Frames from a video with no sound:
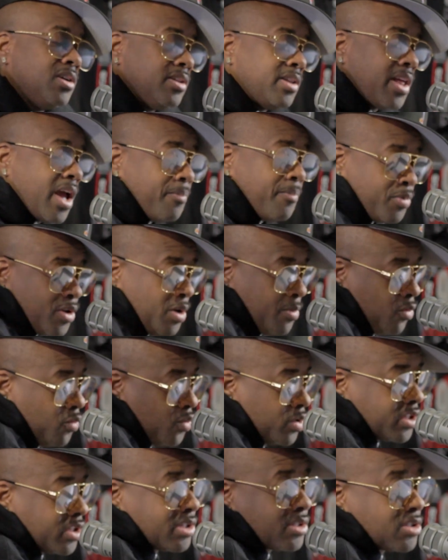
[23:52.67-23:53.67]
that people
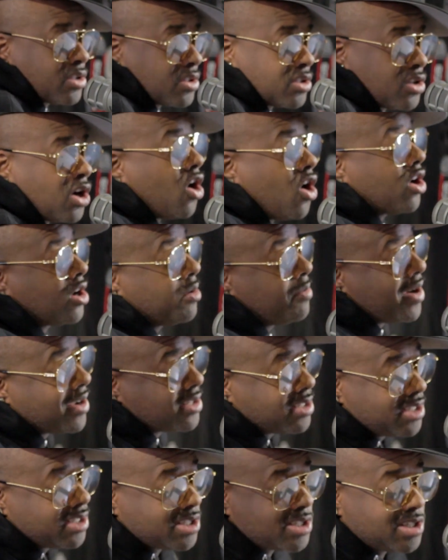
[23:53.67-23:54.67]
would talk
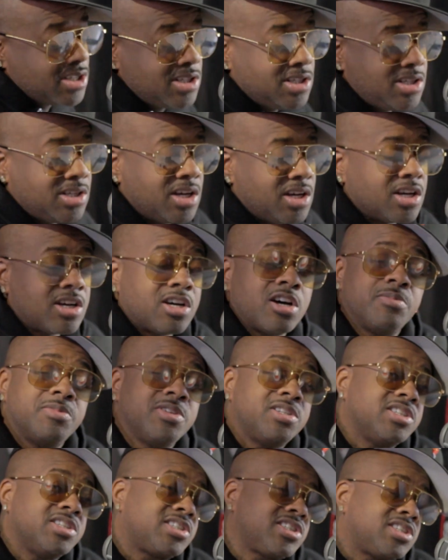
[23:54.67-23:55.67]
about this city and come to
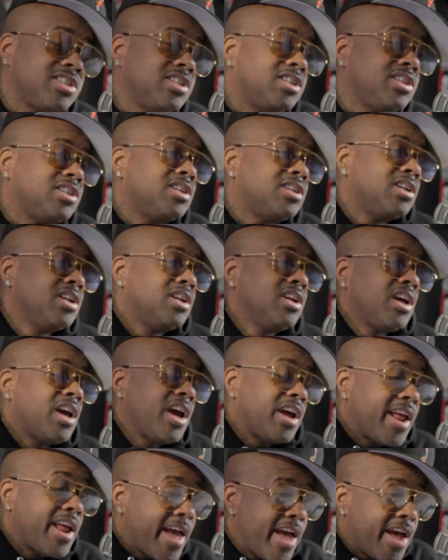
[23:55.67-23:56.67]
this city
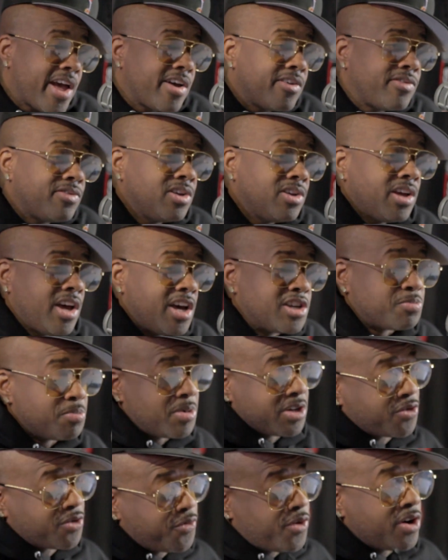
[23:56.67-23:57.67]
and have as
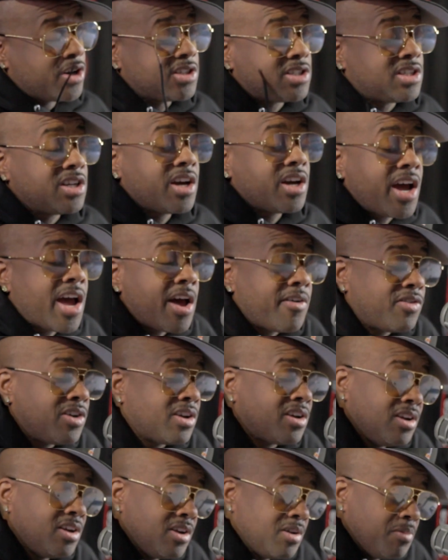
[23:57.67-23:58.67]
much fun as they're having.